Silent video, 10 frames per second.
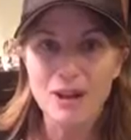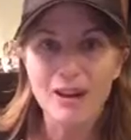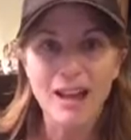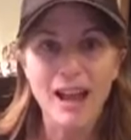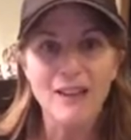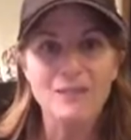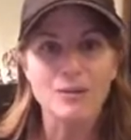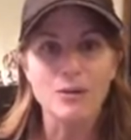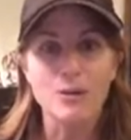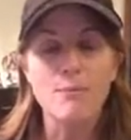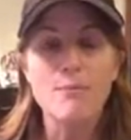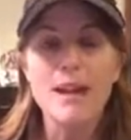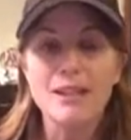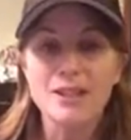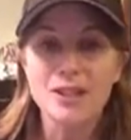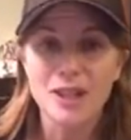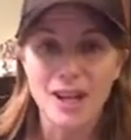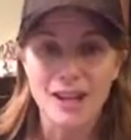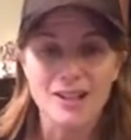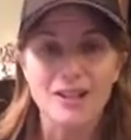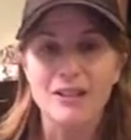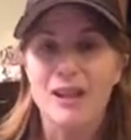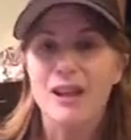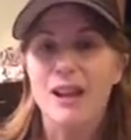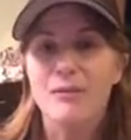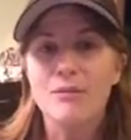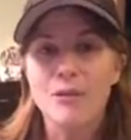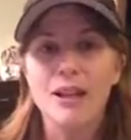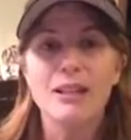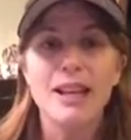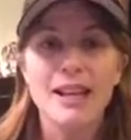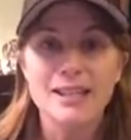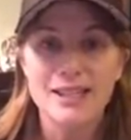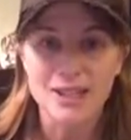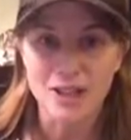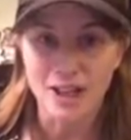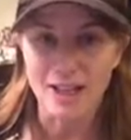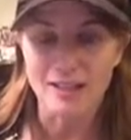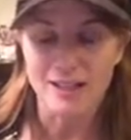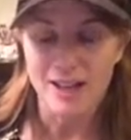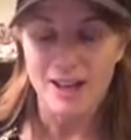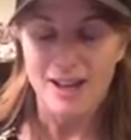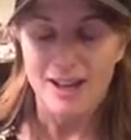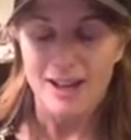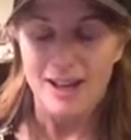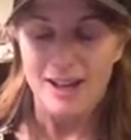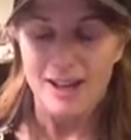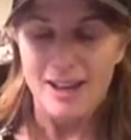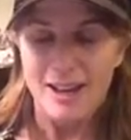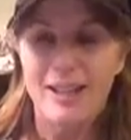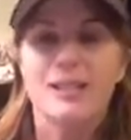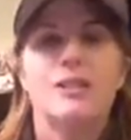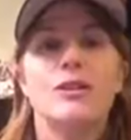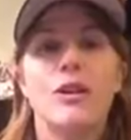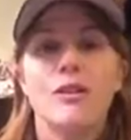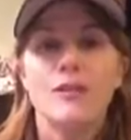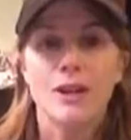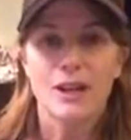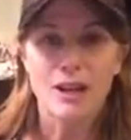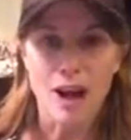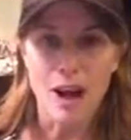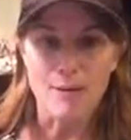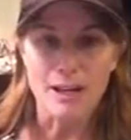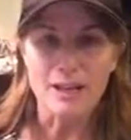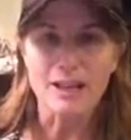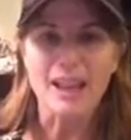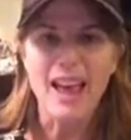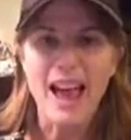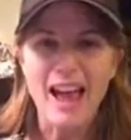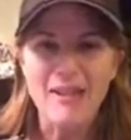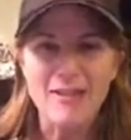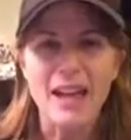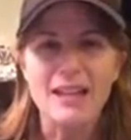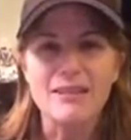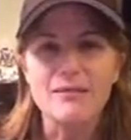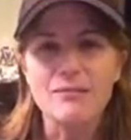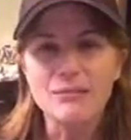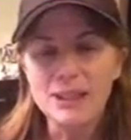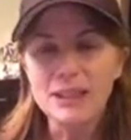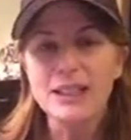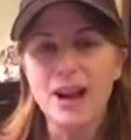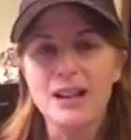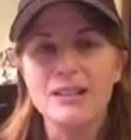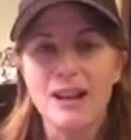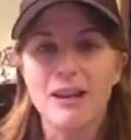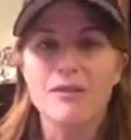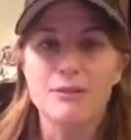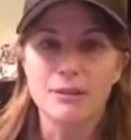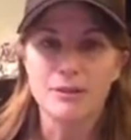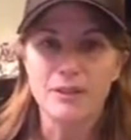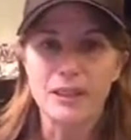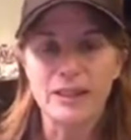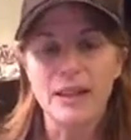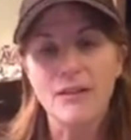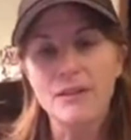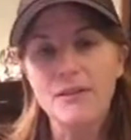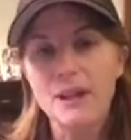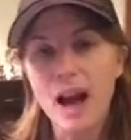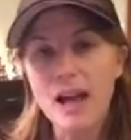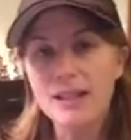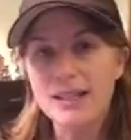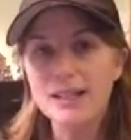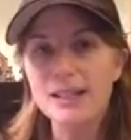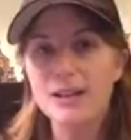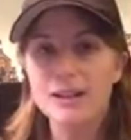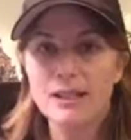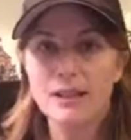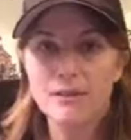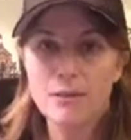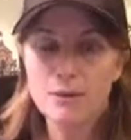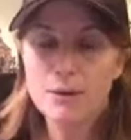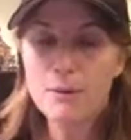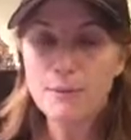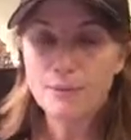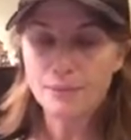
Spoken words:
in our lives or make a change, and we want a lasting change, it's so very common to have that really uncomfortable feeling that we've got to see ourselves through